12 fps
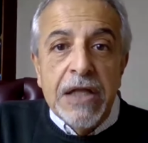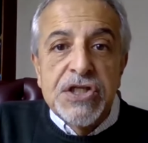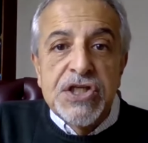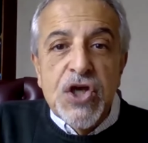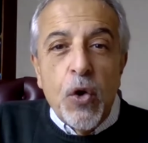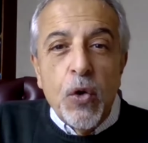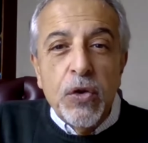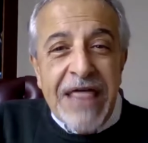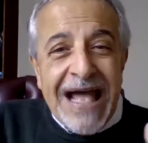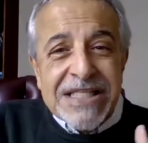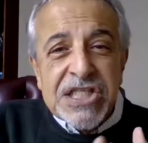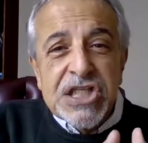And so
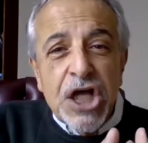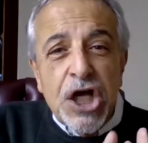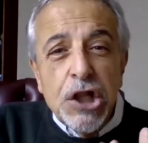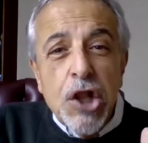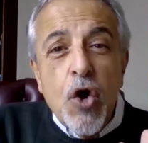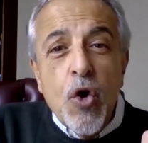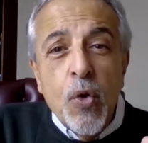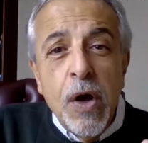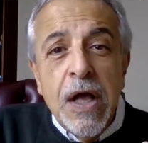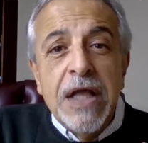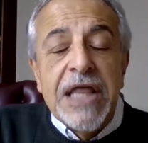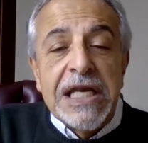that's the
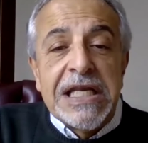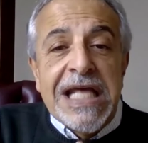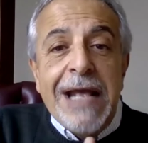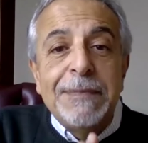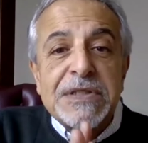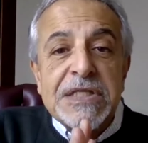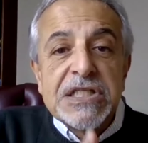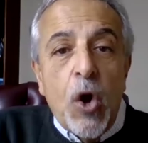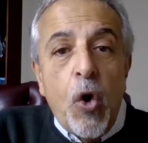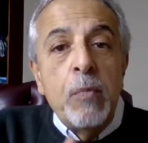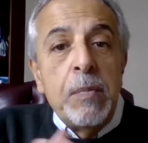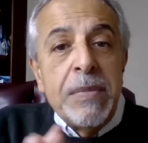glue that keeps this
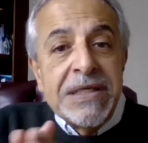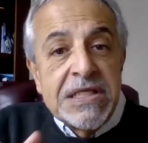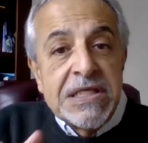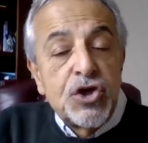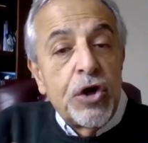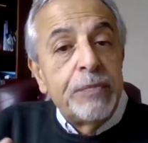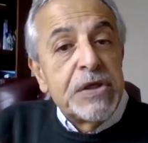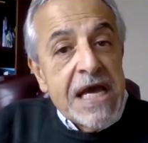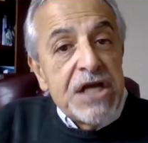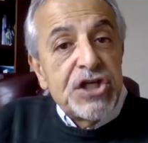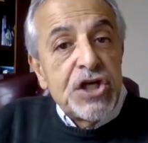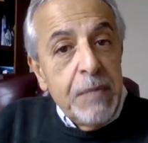whole
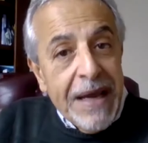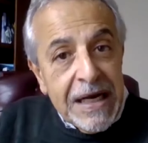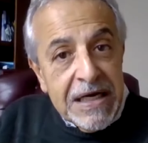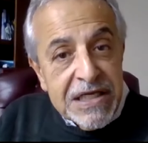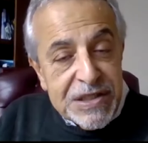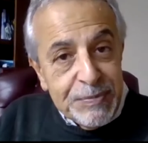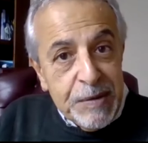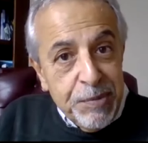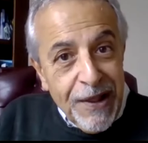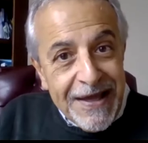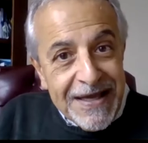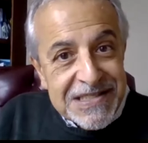misinterpretation mechanism
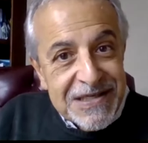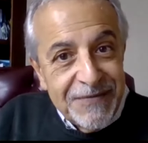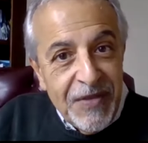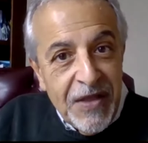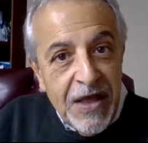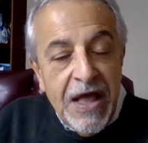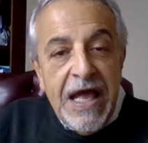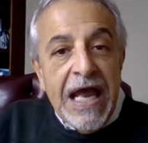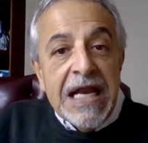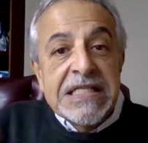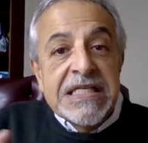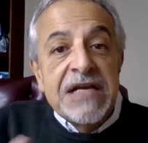in place.
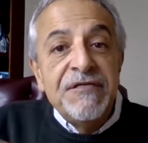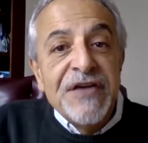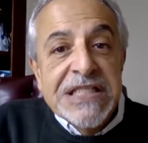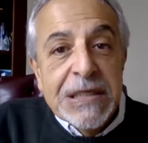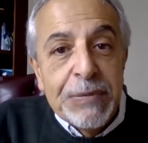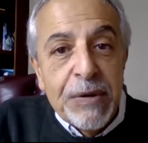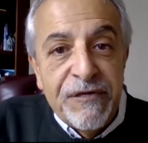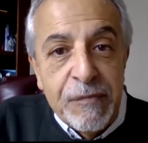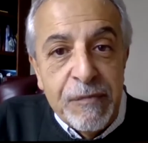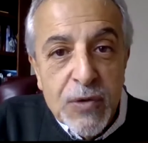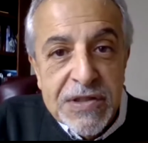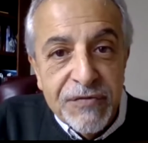And it's invisible
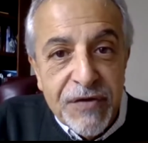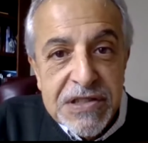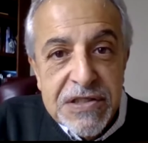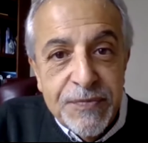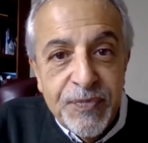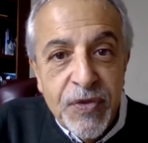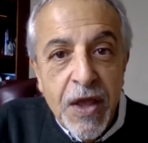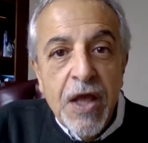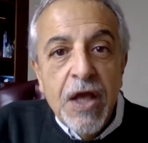for most of us.